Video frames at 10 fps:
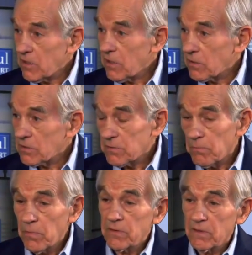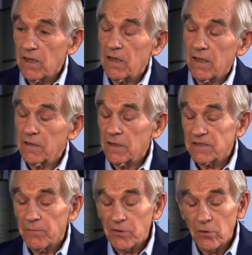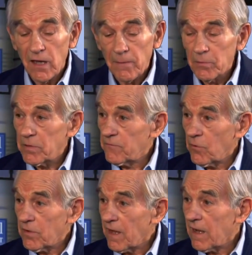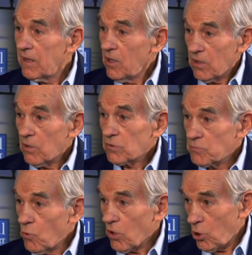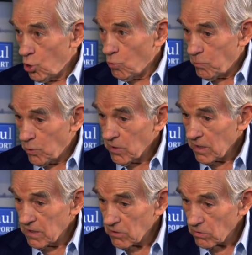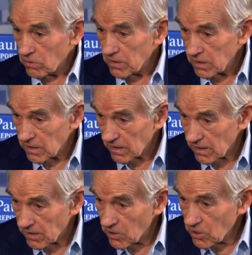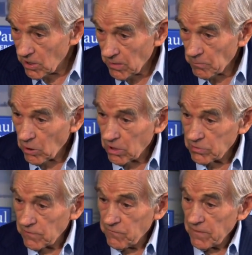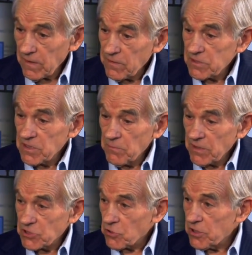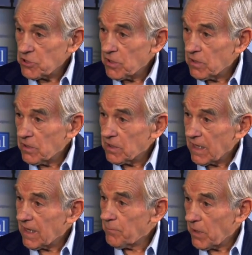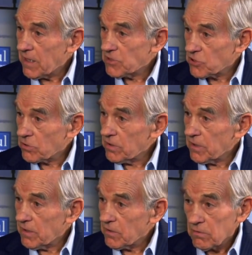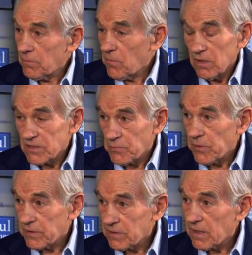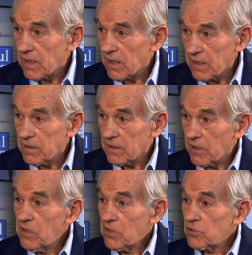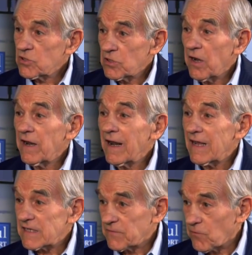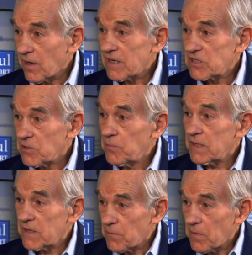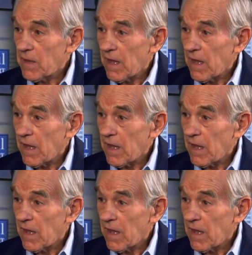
years, but I think something will happen before that. There was more hope in the early part of this administration and the campaign, certainly in the early months, but I think there's less for us to be